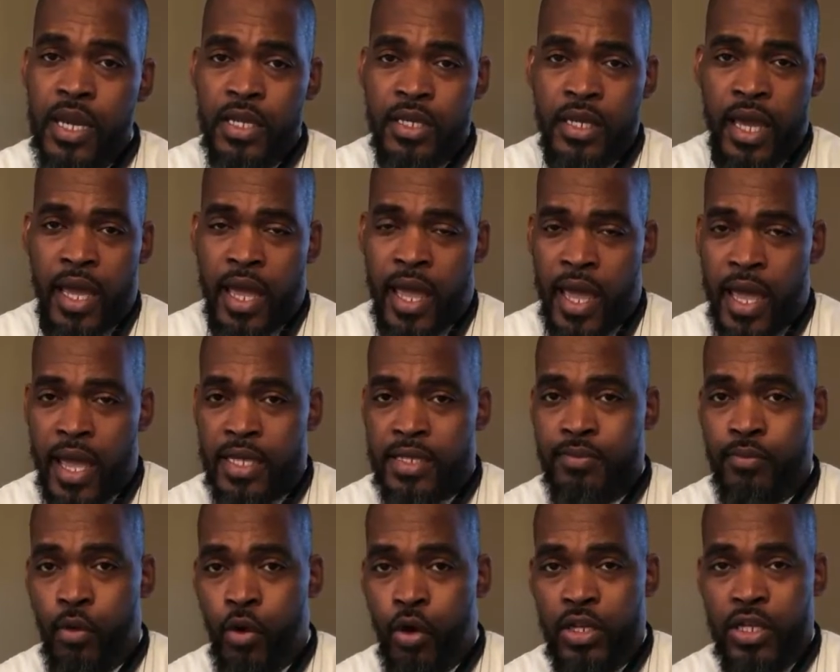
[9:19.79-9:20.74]
that has
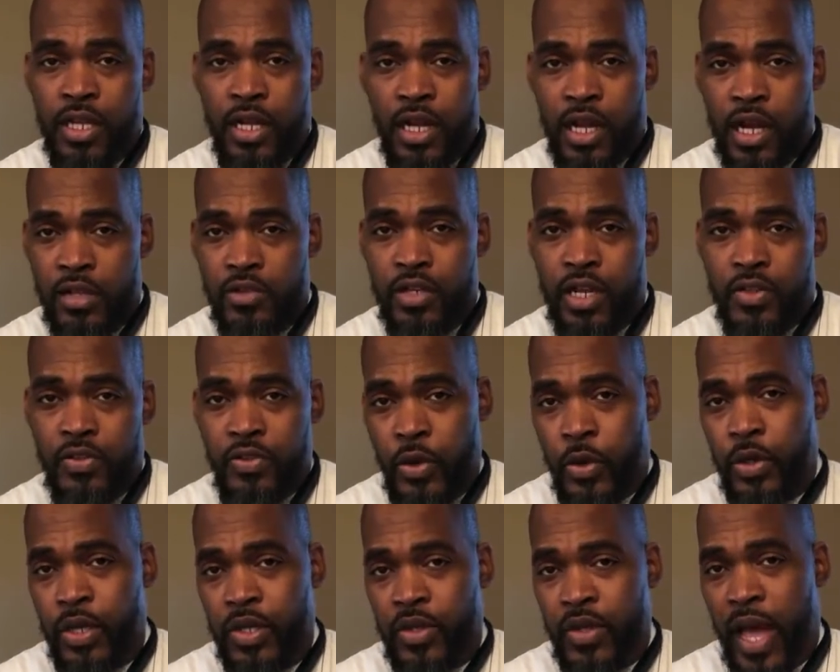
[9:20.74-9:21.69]
more than
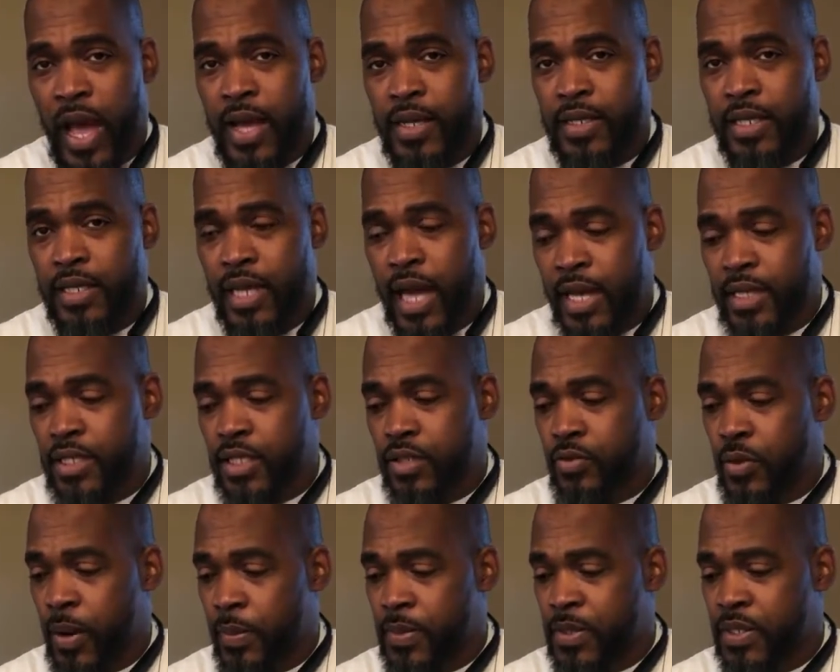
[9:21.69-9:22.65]
130,000 licensed
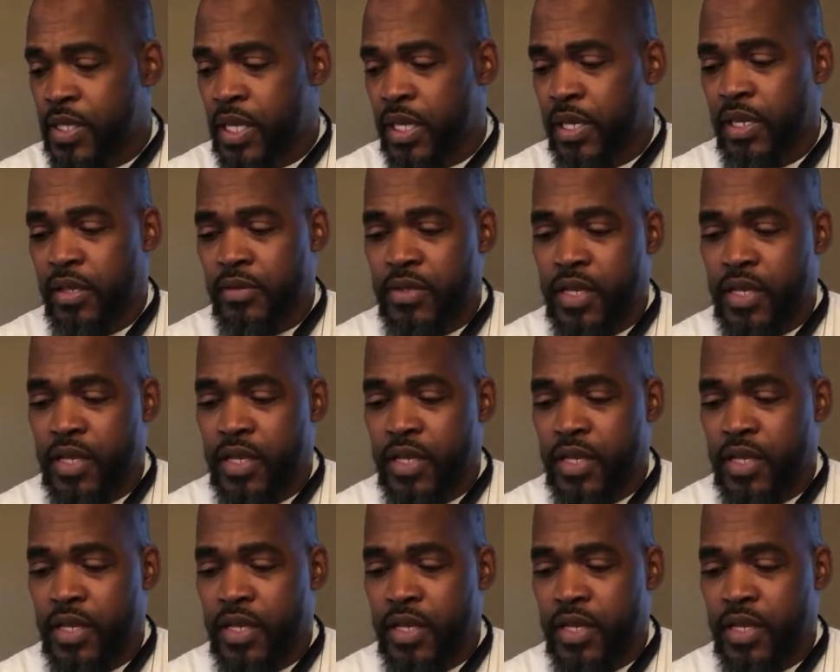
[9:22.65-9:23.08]
representatives.